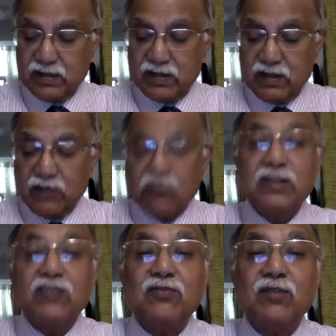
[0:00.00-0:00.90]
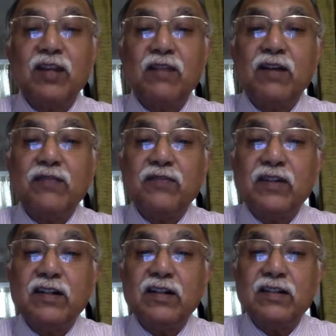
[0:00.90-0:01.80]
He wants us to leave our
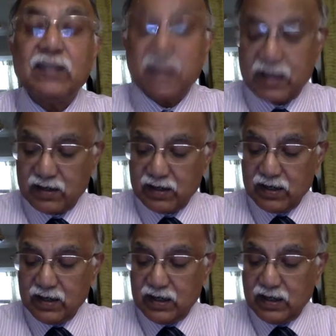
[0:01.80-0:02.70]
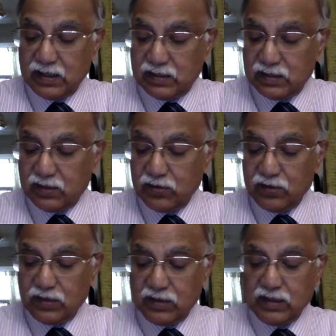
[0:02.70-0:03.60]
fears, our
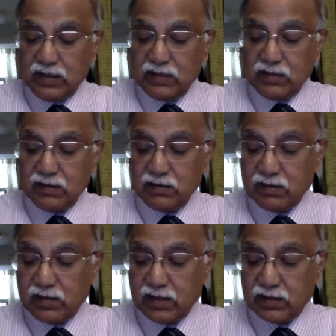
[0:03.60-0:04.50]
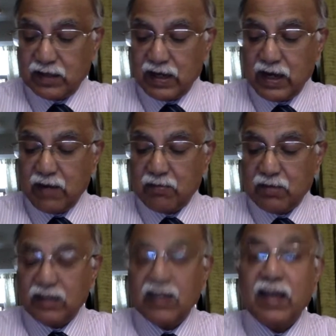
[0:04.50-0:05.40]
insecurities, our time
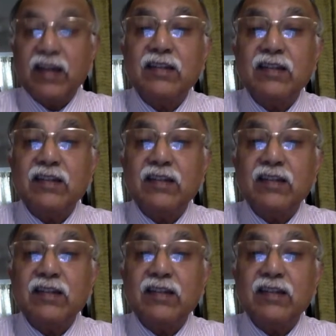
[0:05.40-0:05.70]
and talents,